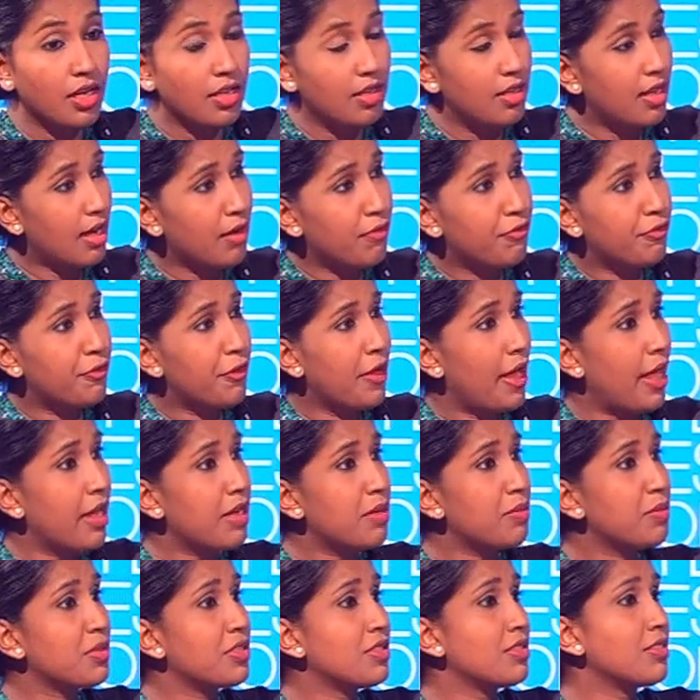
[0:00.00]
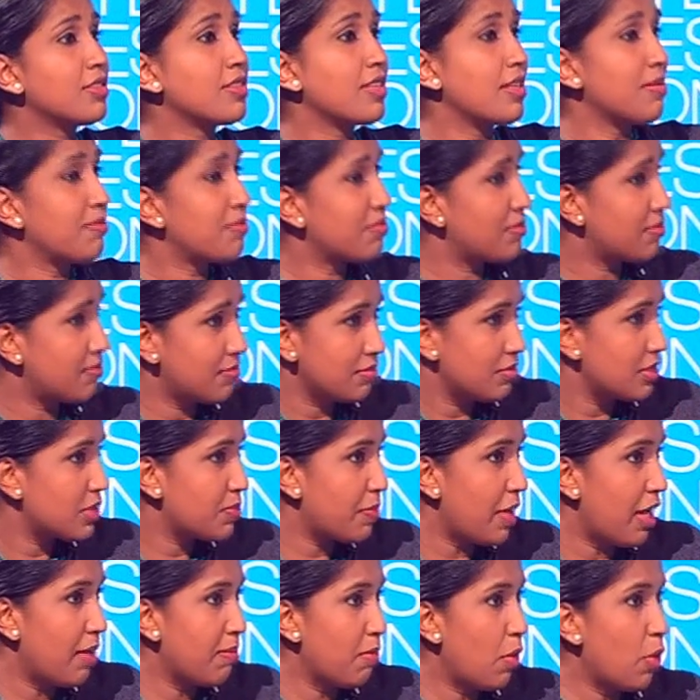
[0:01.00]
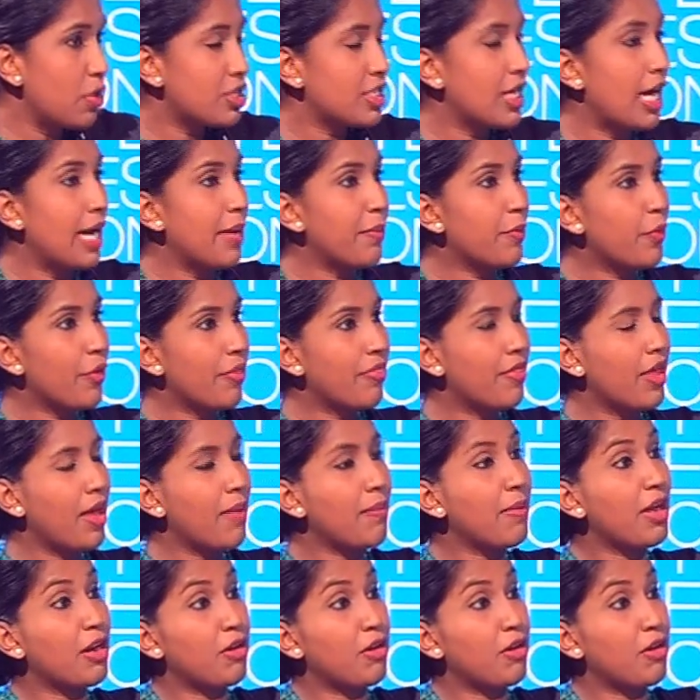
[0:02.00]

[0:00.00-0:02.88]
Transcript: love for animals and spend more time with them,